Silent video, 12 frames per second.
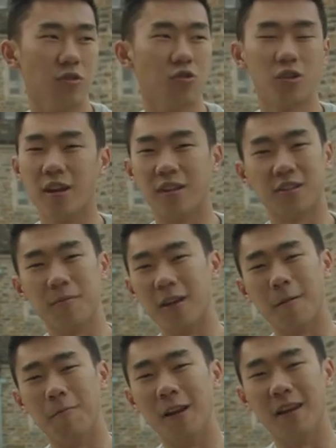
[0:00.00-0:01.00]
Usually, it's something
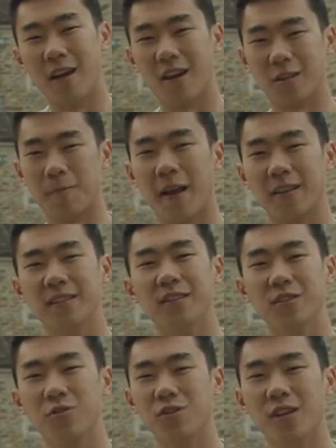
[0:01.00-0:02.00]
completely
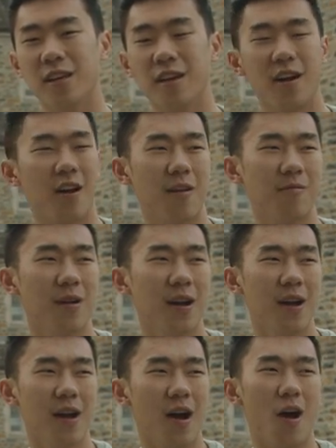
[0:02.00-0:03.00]
unexpected. Usually, um,
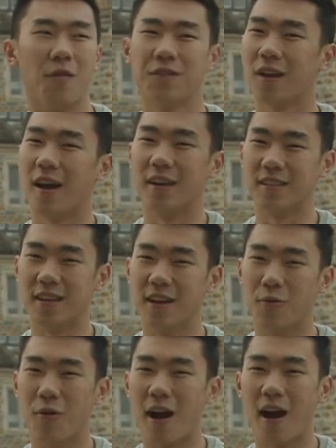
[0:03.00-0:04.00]
half the guys
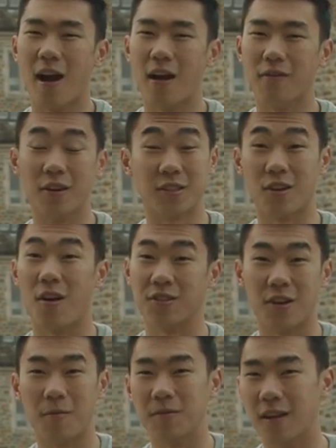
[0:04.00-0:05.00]
here will have a
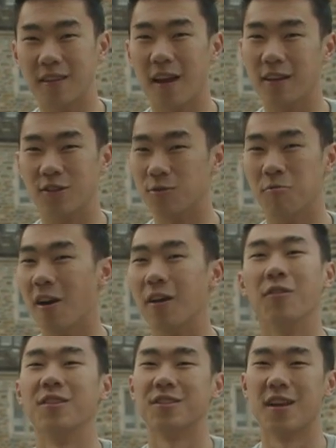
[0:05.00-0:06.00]
startup that they're just
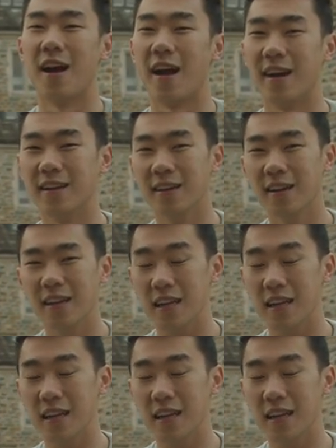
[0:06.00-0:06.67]
running on the side.